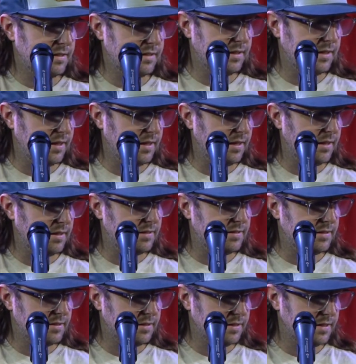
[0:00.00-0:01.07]
and
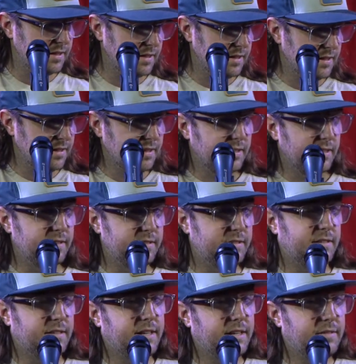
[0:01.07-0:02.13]

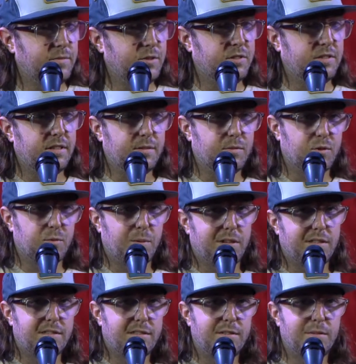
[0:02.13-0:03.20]
it's kind of just a
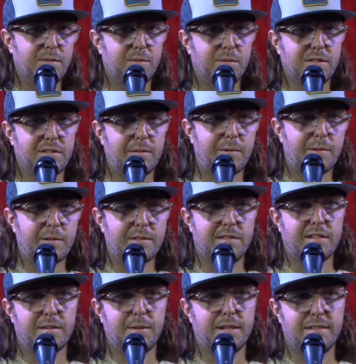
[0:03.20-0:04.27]
response to, one time I wrote a
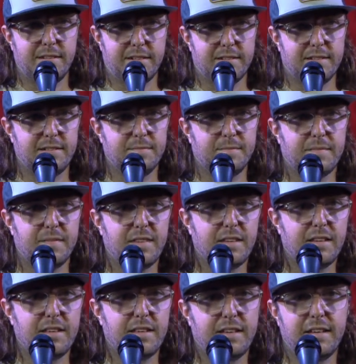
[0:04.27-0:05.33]
song about a dog,
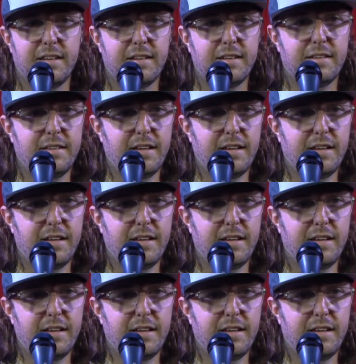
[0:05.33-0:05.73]
and